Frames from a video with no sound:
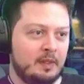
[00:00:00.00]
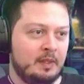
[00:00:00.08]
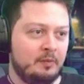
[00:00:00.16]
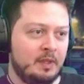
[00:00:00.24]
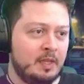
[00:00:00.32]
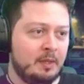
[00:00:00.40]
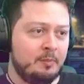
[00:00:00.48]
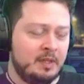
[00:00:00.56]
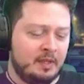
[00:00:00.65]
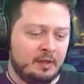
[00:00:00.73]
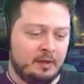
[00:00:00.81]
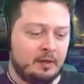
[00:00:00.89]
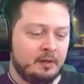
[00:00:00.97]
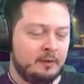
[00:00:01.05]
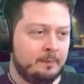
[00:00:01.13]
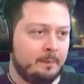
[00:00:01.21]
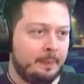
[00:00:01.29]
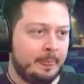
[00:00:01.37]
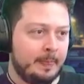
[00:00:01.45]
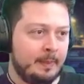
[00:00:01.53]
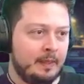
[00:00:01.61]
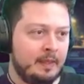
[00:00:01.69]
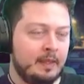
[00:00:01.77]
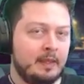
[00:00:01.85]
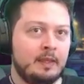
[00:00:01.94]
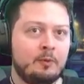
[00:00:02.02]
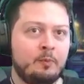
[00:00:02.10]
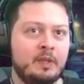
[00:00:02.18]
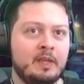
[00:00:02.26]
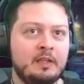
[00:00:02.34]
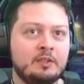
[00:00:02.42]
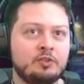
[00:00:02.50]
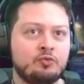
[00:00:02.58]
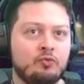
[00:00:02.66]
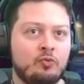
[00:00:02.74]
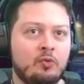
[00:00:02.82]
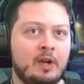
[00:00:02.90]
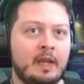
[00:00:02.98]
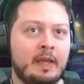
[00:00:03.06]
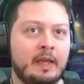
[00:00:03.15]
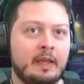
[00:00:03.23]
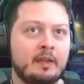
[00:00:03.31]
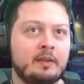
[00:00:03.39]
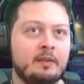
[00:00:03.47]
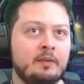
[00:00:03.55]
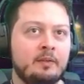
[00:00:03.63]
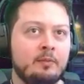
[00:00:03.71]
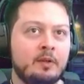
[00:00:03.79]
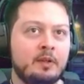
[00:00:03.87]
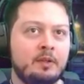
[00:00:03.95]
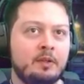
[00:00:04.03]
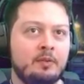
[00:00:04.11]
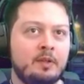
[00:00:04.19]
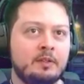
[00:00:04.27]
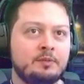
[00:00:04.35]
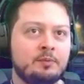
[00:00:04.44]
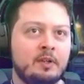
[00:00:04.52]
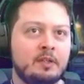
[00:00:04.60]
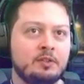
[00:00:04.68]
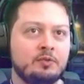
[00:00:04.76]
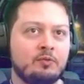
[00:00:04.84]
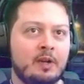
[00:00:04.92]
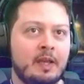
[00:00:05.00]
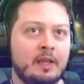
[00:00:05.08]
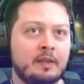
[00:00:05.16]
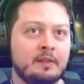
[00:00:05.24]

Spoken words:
If we come in here and we kind of drag, what we're going to do here is we're going to drag